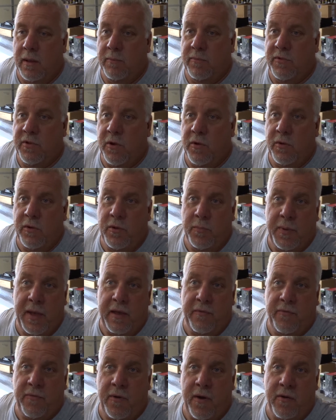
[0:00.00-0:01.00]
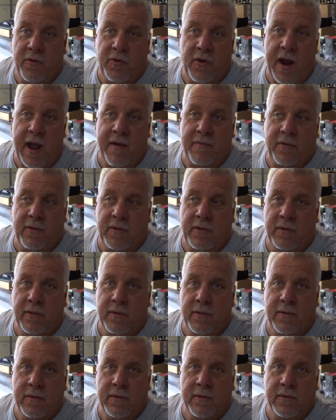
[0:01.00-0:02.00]
So you pay for our travel
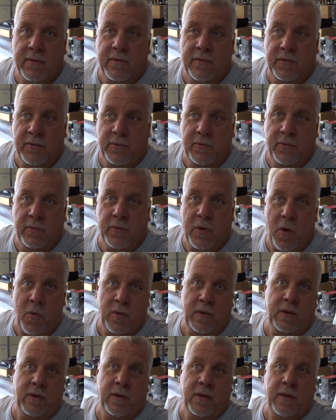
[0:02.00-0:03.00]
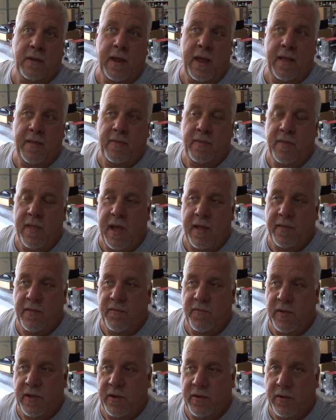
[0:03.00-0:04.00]
to go and look at the
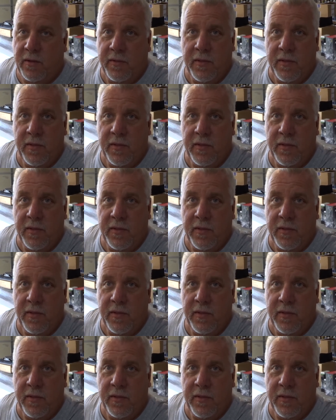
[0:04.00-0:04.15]
vehicle,